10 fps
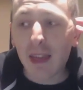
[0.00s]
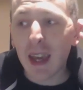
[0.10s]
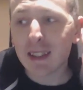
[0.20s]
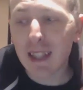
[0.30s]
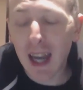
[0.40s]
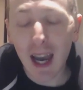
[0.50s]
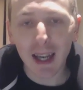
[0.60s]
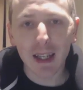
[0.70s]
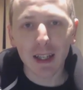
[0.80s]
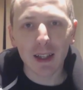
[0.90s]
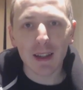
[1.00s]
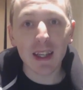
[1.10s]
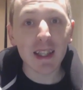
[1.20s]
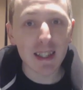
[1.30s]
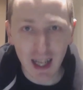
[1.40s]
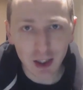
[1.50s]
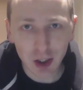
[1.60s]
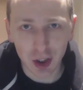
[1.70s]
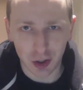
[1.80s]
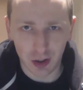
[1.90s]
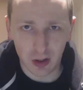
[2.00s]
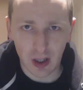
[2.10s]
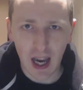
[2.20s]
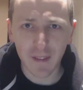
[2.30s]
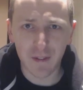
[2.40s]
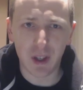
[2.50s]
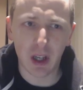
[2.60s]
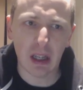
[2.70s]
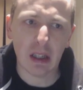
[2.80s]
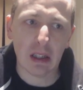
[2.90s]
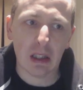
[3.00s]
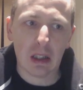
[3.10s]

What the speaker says: and they attack the Ascension after,